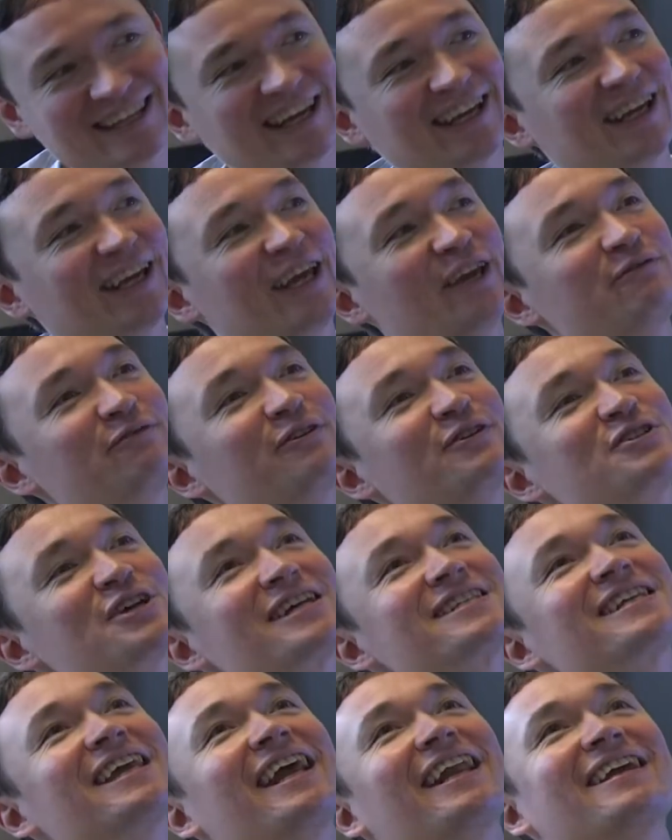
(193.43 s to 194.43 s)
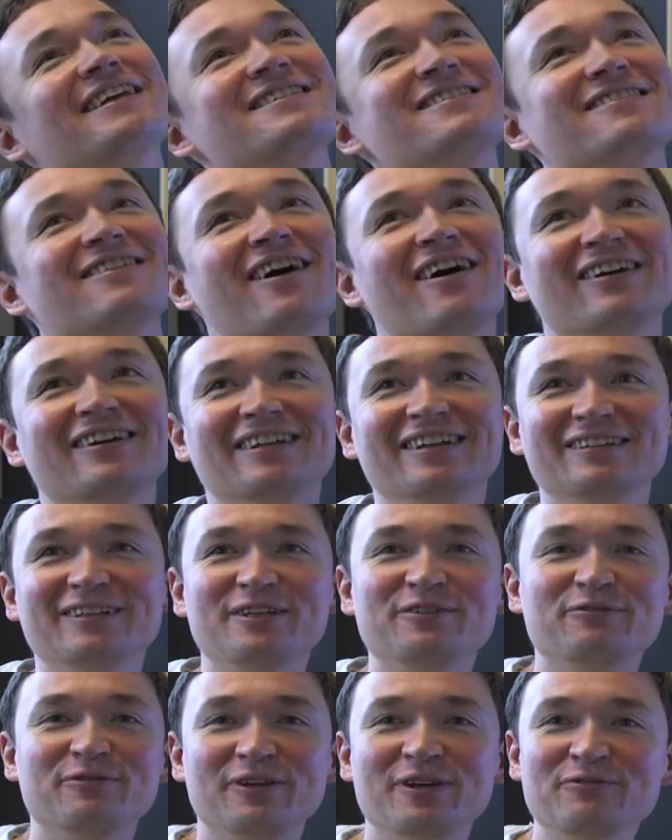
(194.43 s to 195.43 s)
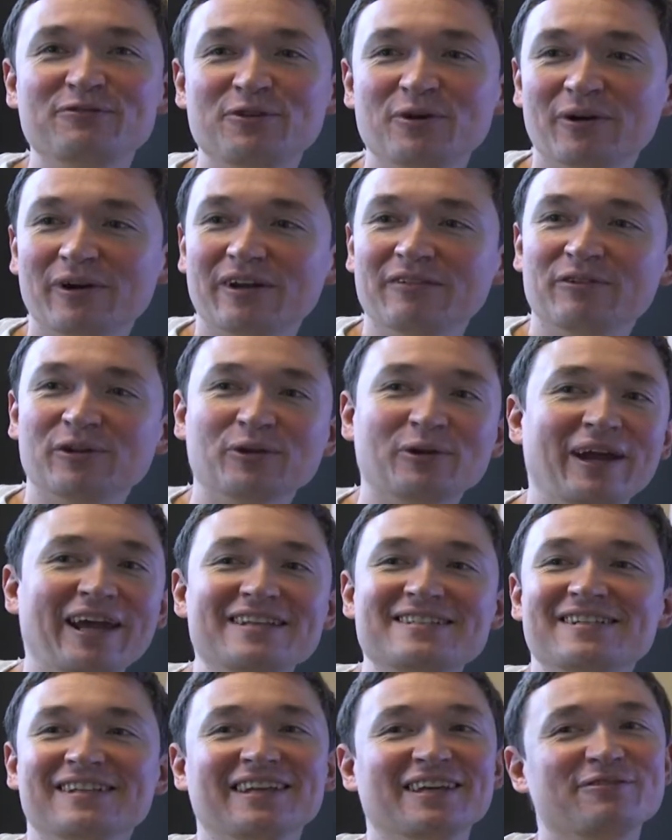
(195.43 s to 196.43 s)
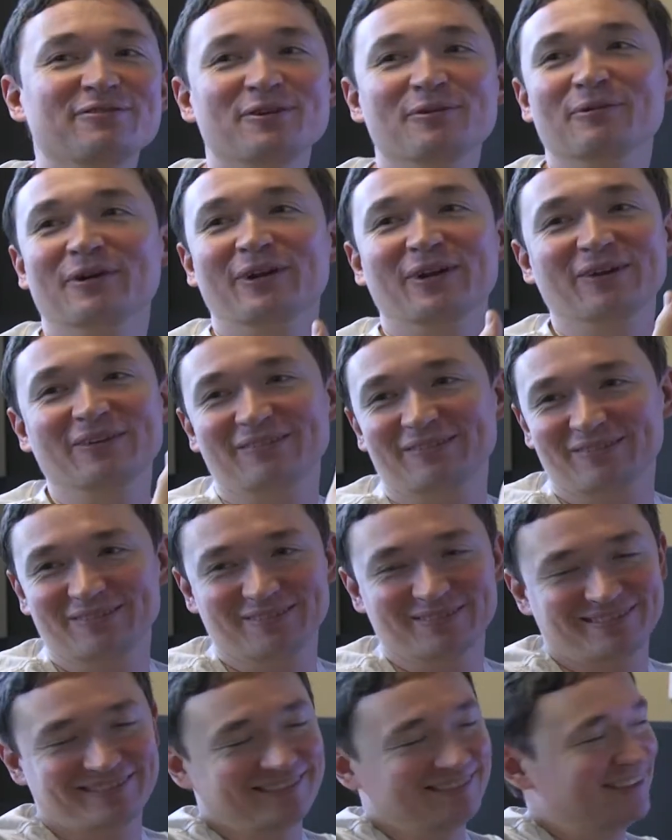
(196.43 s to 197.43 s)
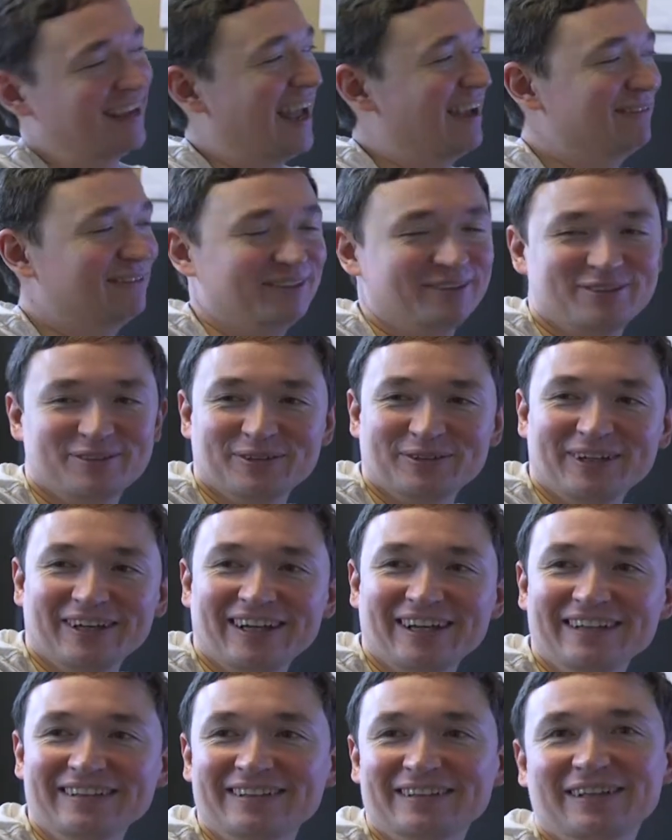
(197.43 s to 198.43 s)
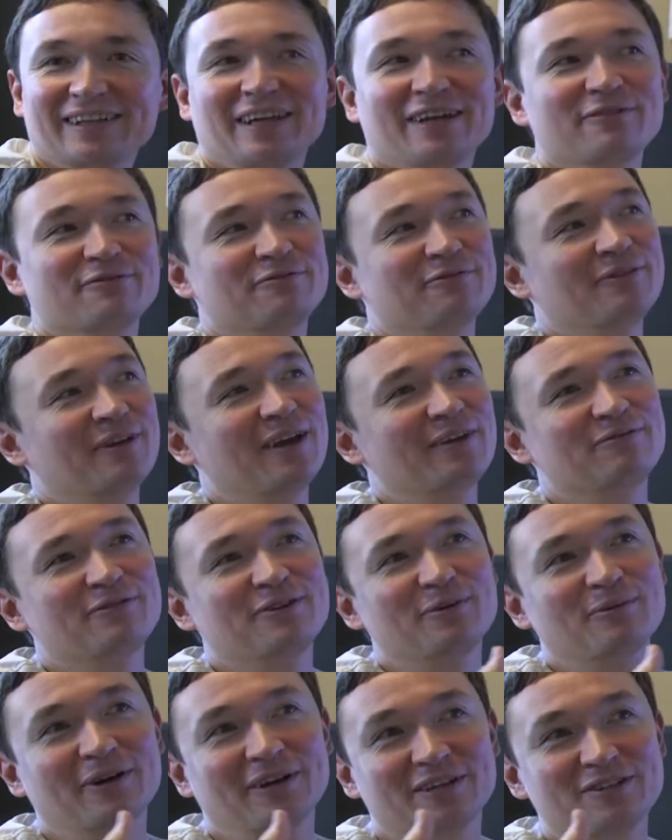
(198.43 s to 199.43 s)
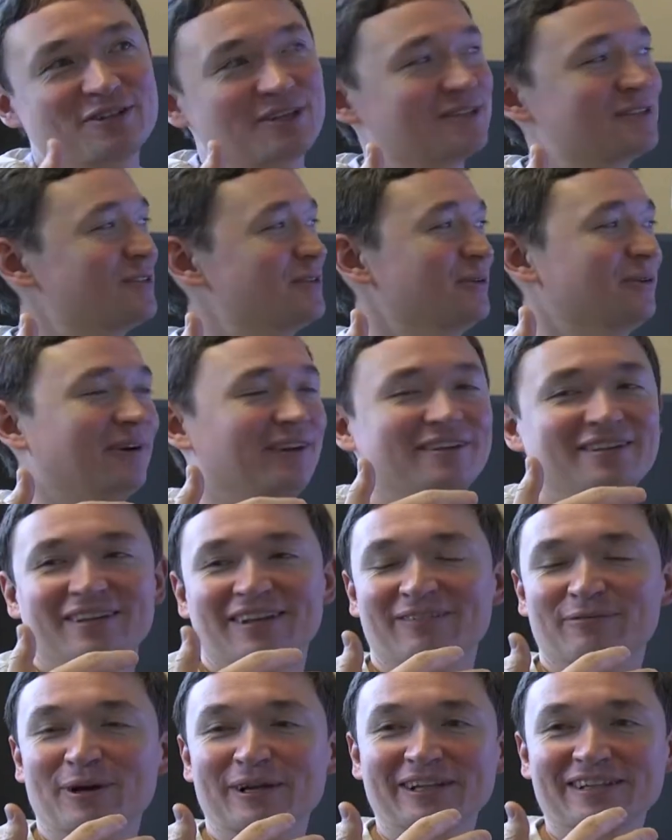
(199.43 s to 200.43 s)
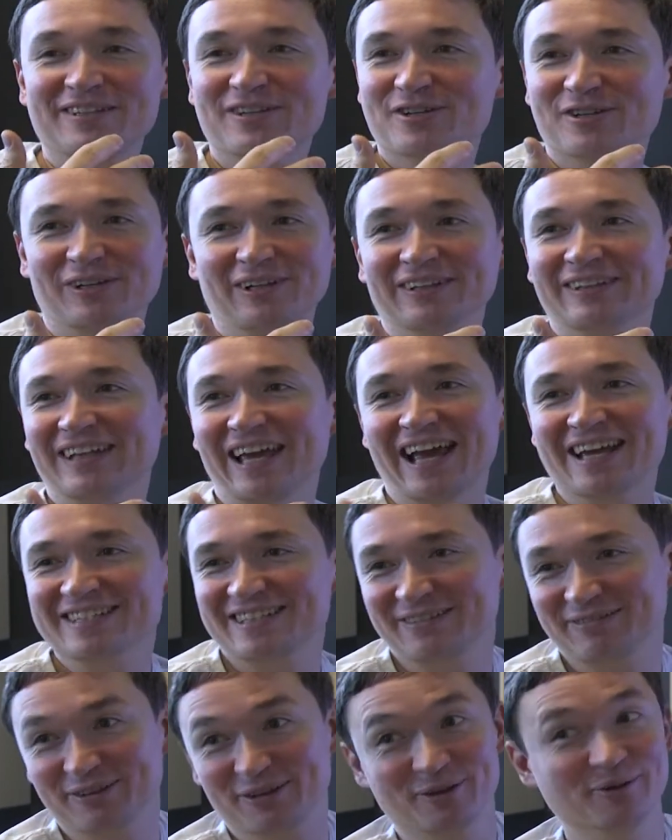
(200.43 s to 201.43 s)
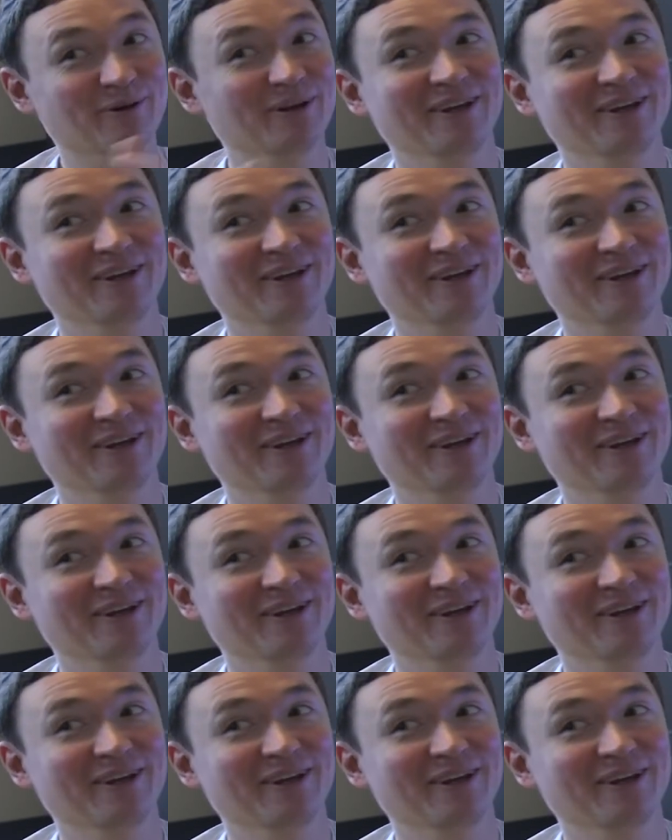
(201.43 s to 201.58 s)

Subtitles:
like if you're just getting started, if you're evaluating, if you want to dive into it, if you want to just do one additional test, even though